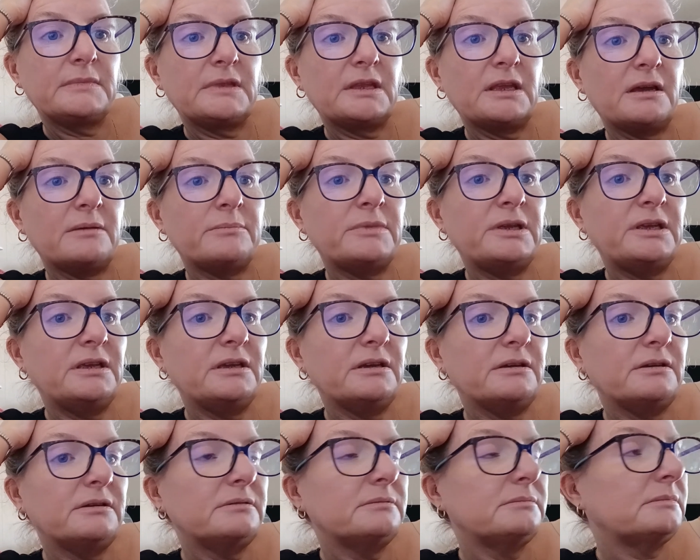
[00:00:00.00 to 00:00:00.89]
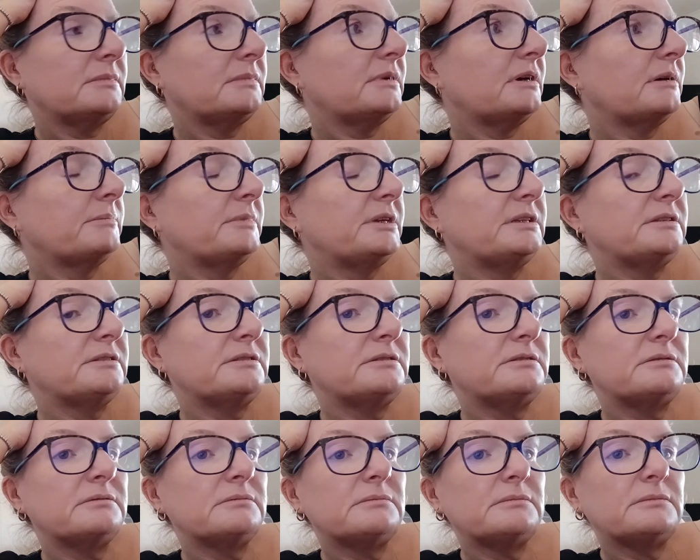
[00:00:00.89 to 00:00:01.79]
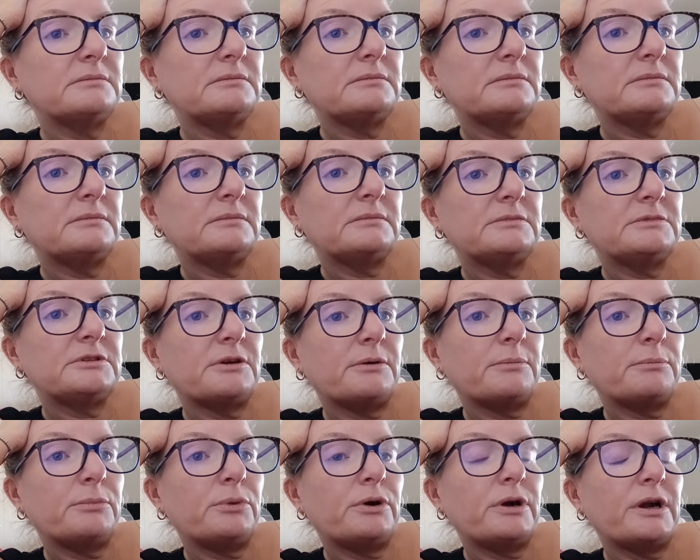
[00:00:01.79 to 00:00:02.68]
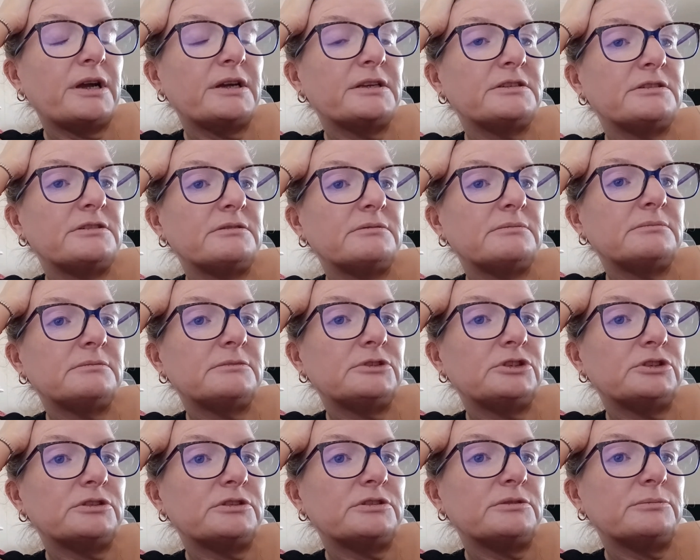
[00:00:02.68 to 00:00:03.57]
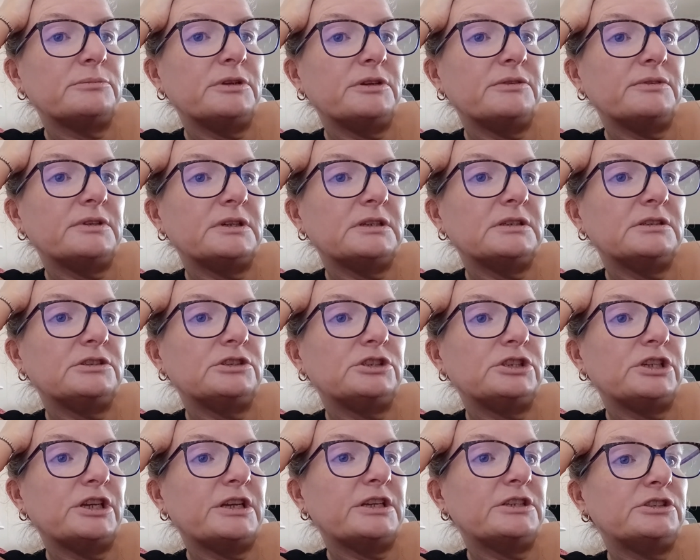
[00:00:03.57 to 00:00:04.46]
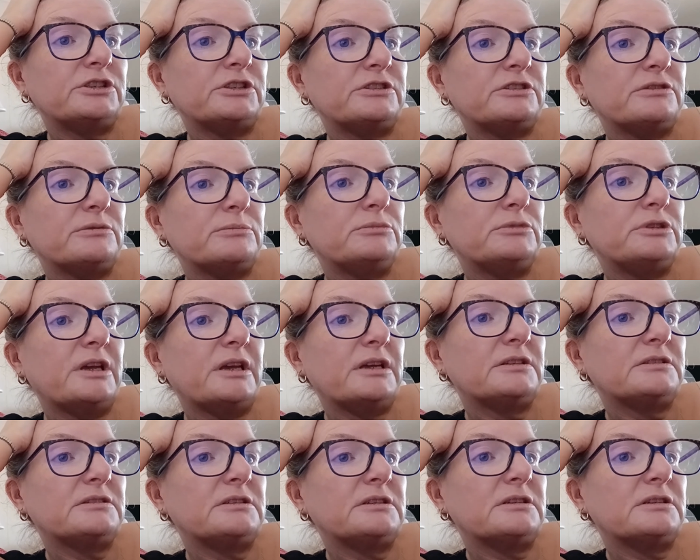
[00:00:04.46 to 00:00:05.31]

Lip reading: I'm here, I'm in Tom Price, just a bit of a change of subject.